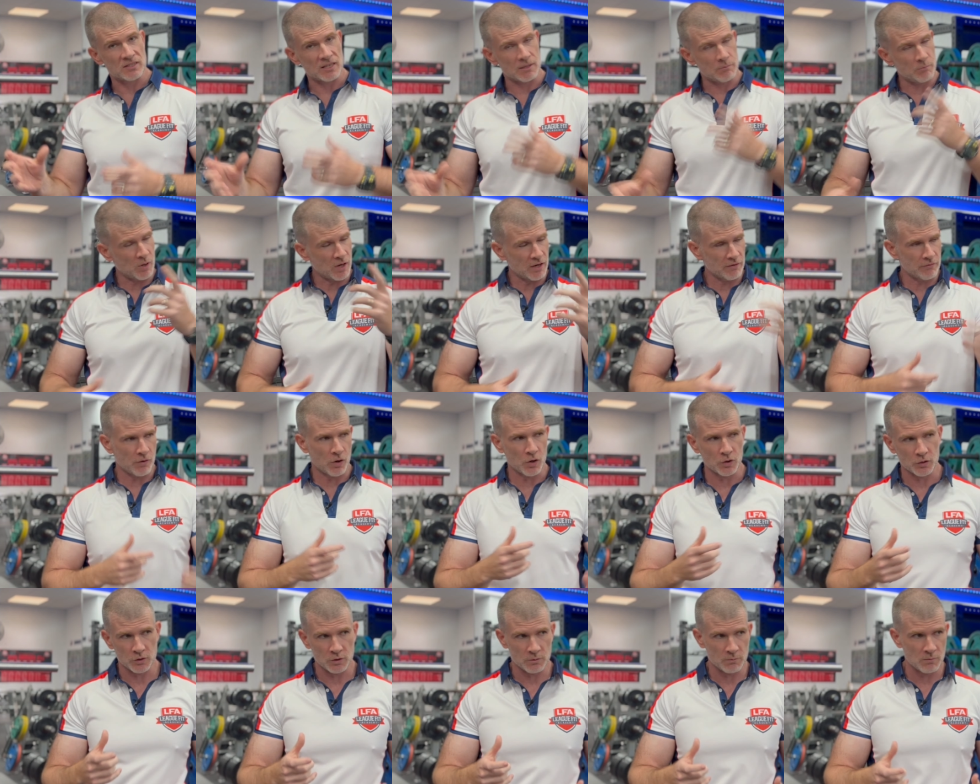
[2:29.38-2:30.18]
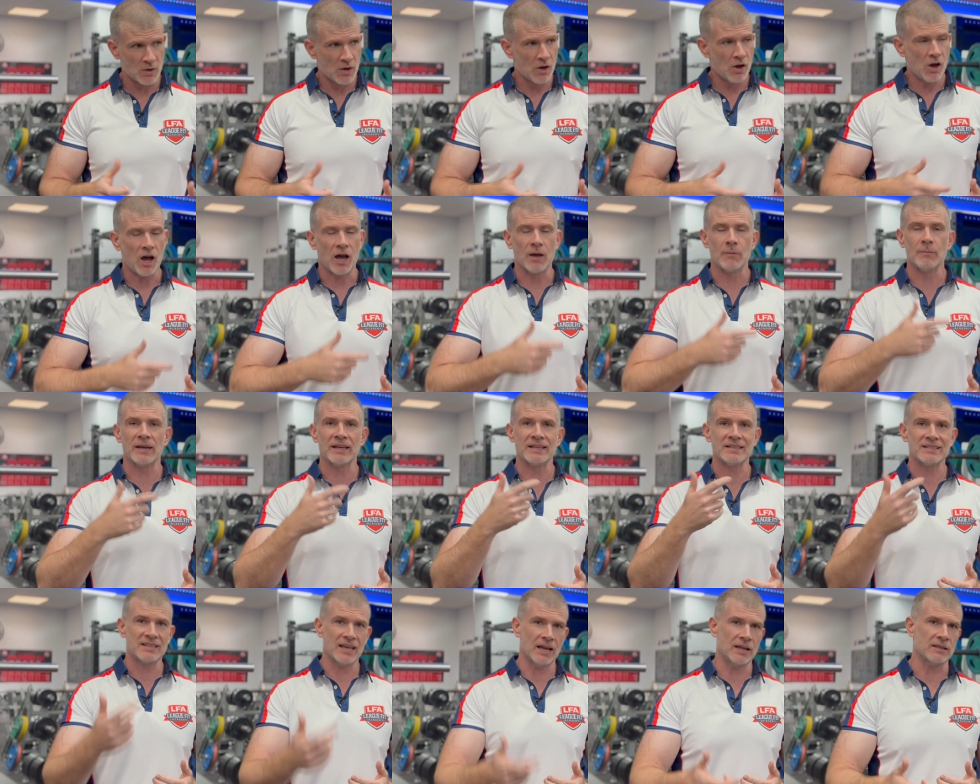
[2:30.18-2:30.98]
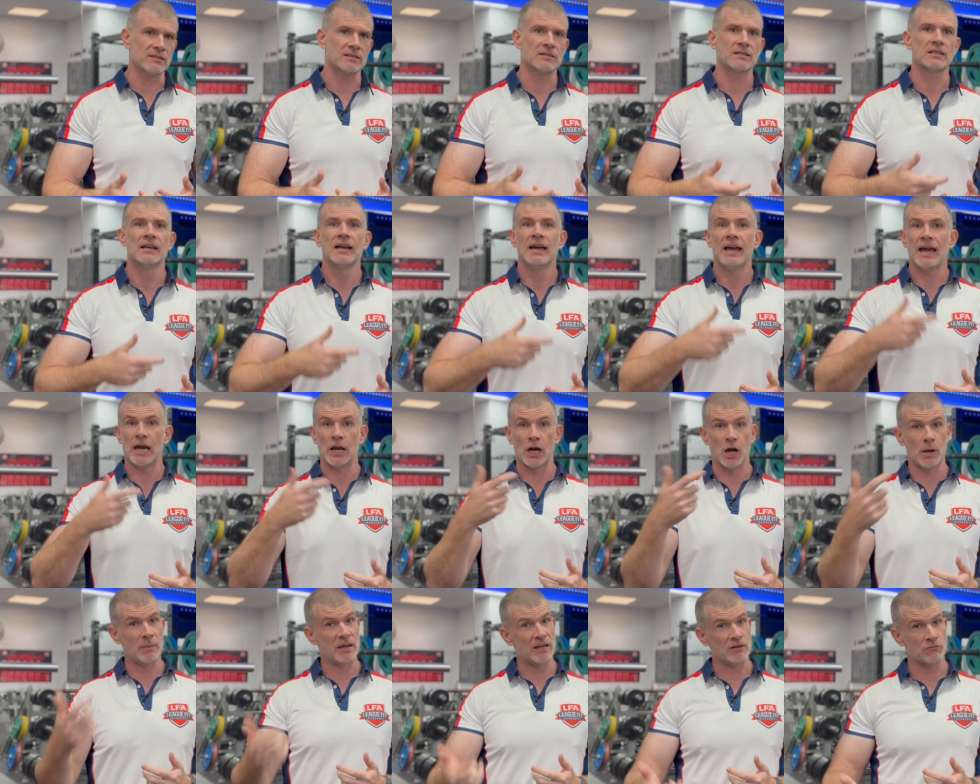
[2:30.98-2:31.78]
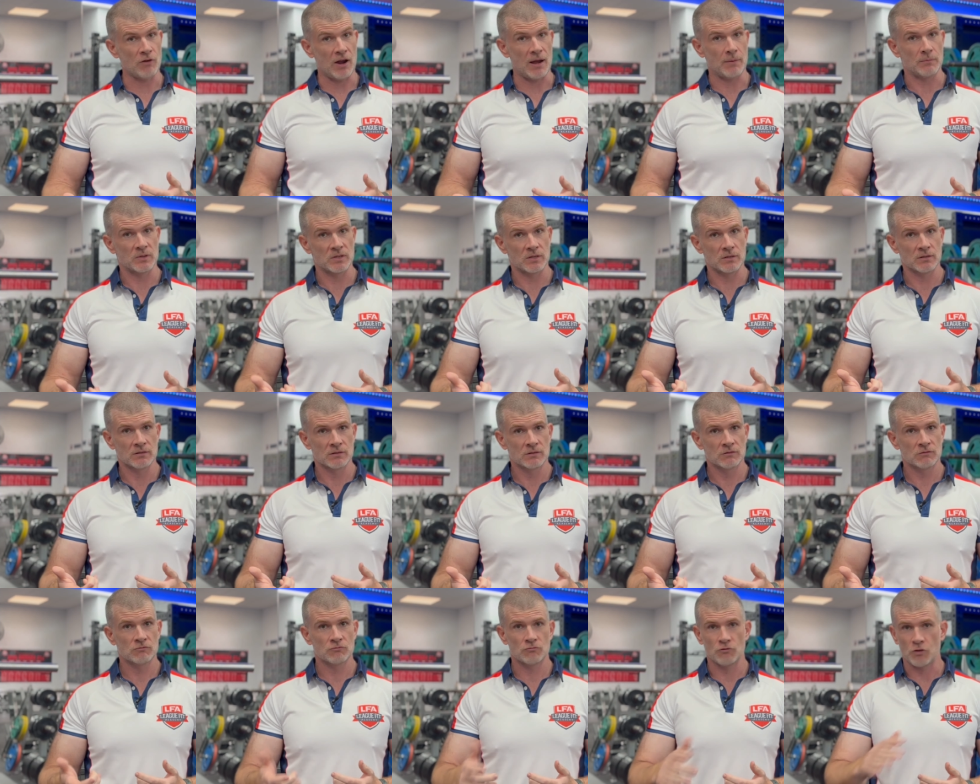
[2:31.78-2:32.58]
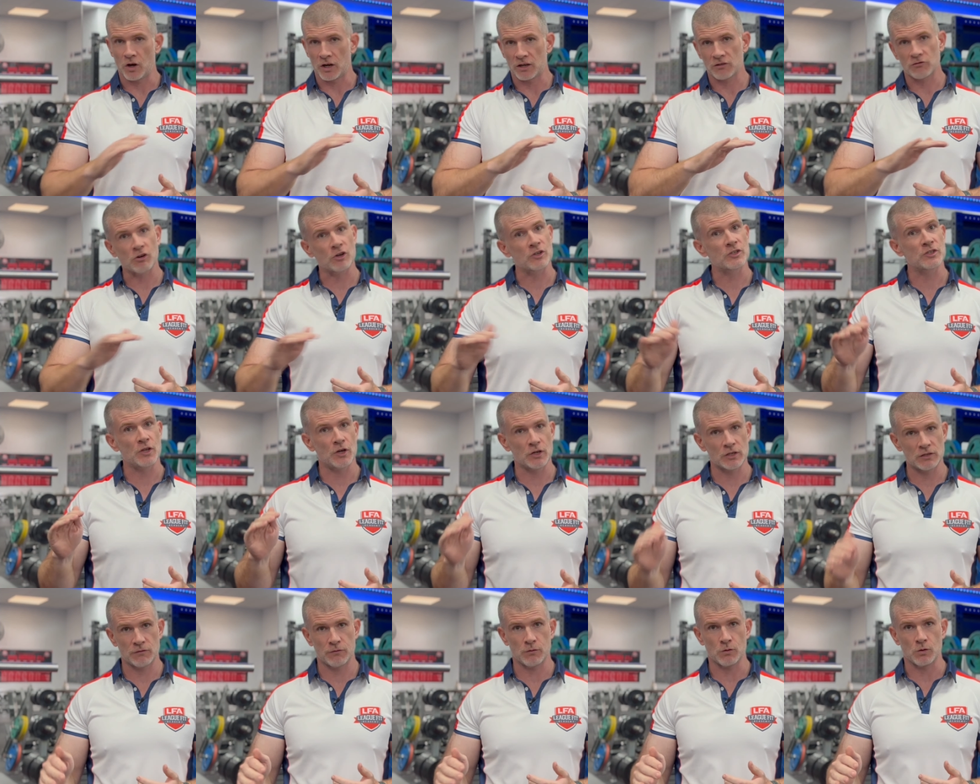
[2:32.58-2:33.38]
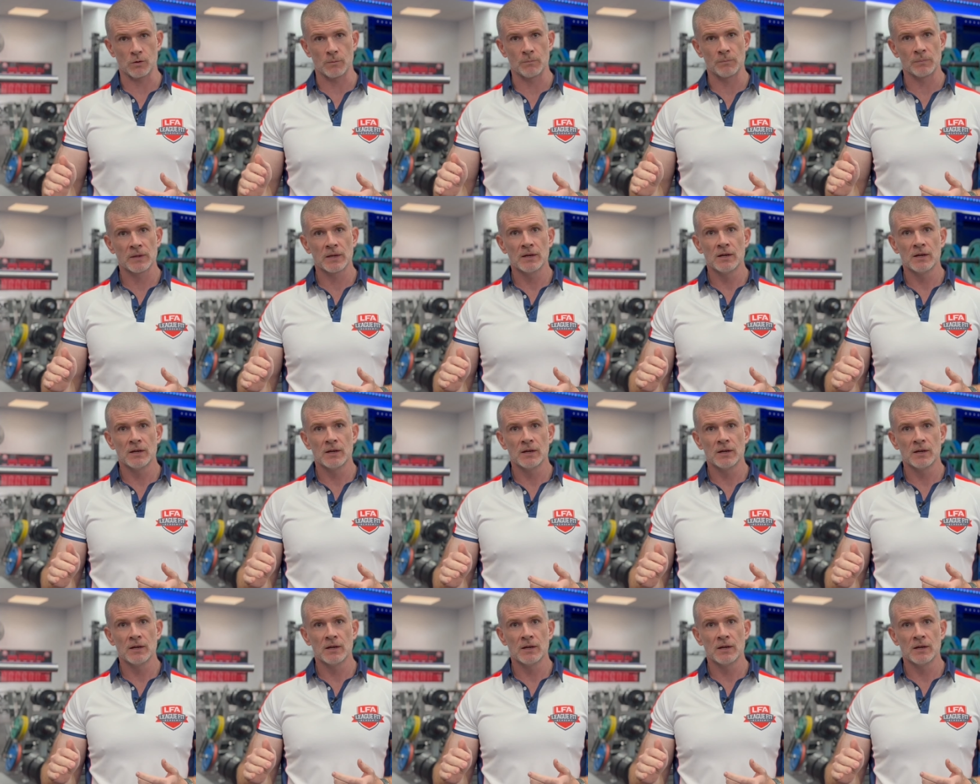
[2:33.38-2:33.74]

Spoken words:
And by volume, I mean sets and I mean reps, right across those 4.